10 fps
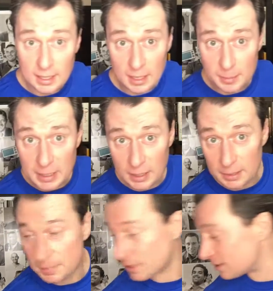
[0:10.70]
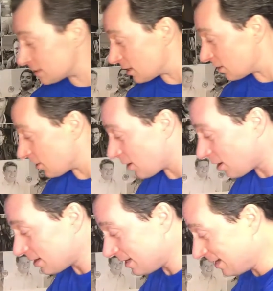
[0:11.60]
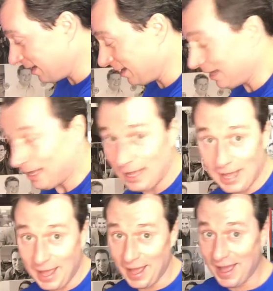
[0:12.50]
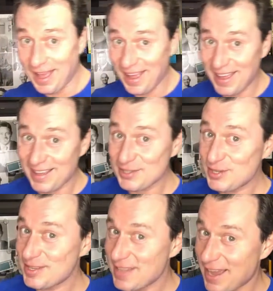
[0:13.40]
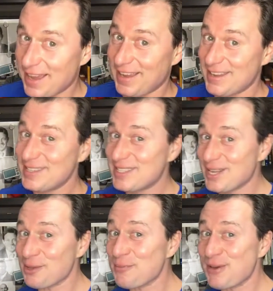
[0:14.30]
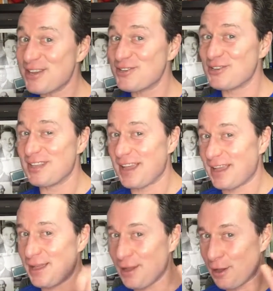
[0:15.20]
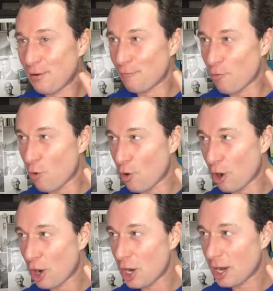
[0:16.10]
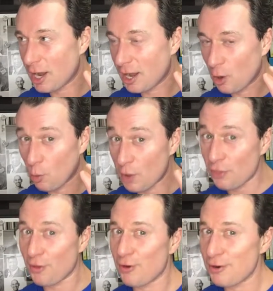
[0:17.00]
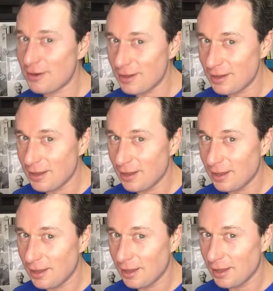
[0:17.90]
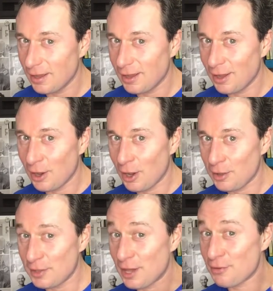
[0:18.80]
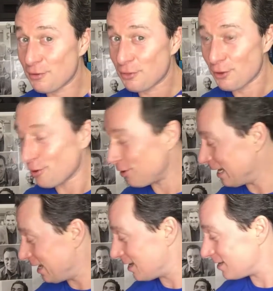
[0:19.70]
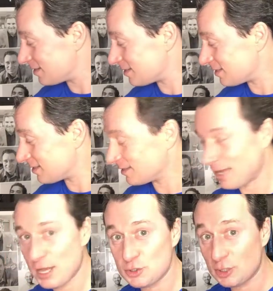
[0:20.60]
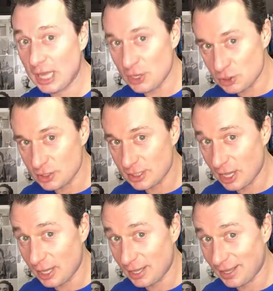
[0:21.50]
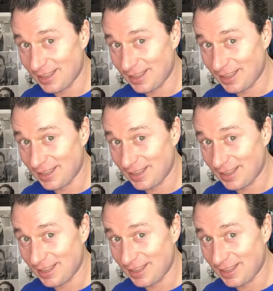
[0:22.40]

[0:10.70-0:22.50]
Let me clip this sucker on. And today is celebration day for 1/3. The other third is education day.